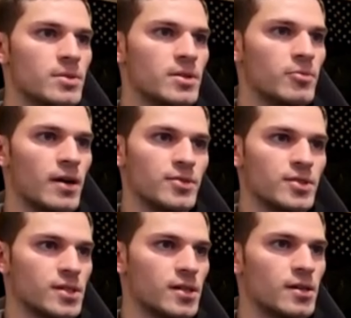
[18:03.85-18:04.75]
when I was a
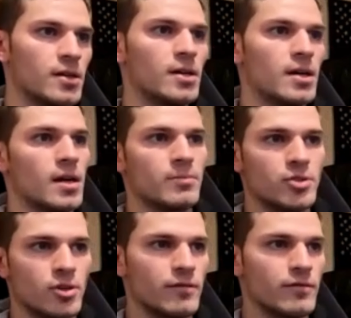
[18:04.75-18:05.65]
kid. And I'm
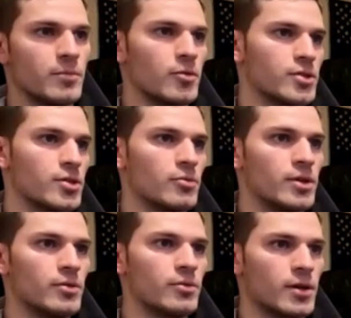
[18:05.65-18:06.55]
sure even more so when
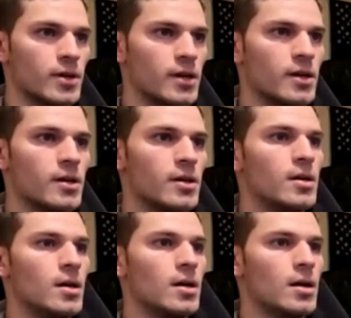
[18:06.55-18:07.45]
you were a kid.
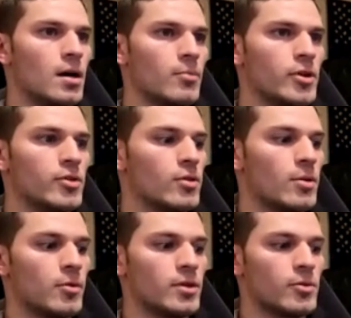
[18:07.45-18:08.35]
When you grew
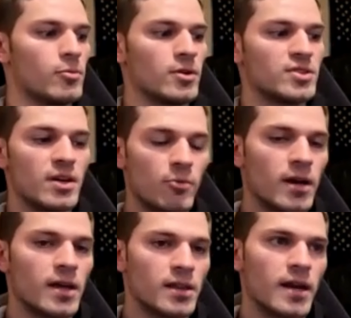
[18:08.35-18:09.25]
up, when there was that one
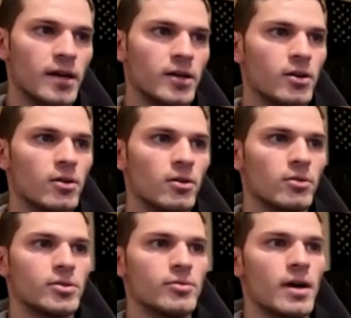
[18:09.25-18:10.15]
athletic girl or
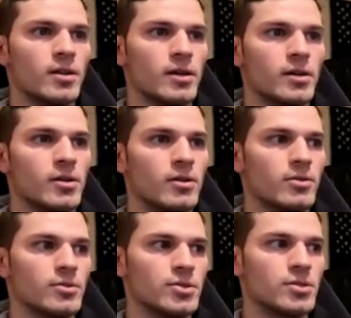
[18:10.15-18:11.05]
two athletic
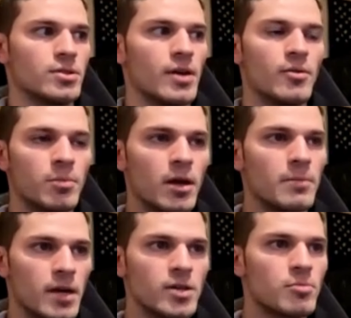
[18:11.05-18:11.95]
girls, they were playing
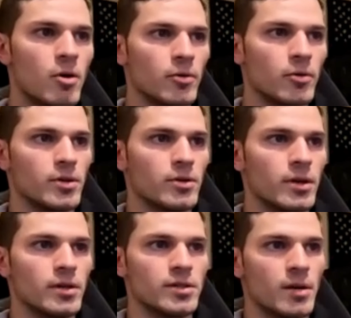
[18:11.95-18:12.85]
baseball with you,
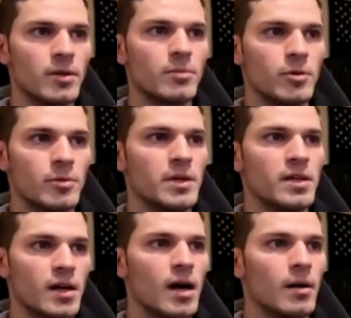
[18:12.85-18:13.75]
and some of them would beat
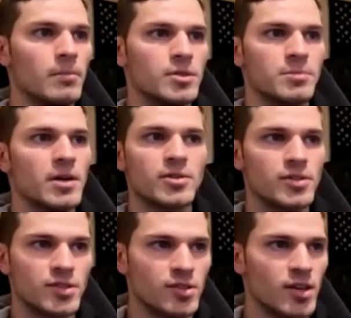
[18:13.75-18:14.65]
you up, especially
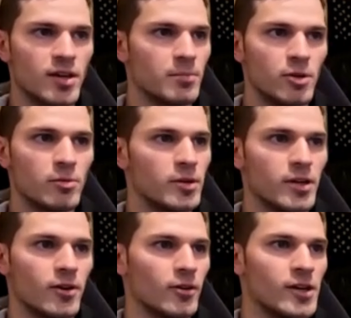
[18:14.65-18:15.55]
since they hit puberty
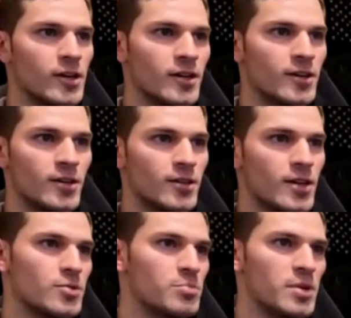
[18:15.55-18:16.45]
early. They
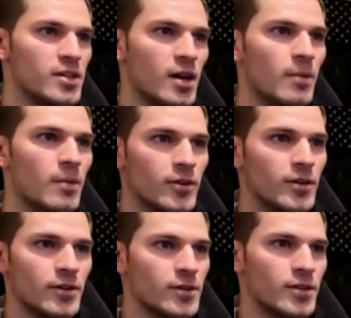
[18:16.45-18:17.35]
just beat you up for a
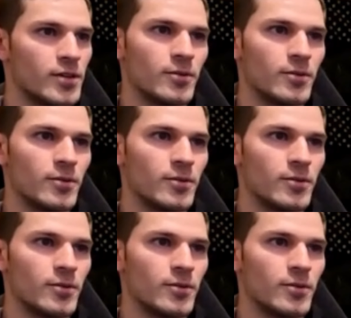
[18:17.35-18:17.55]
year or two.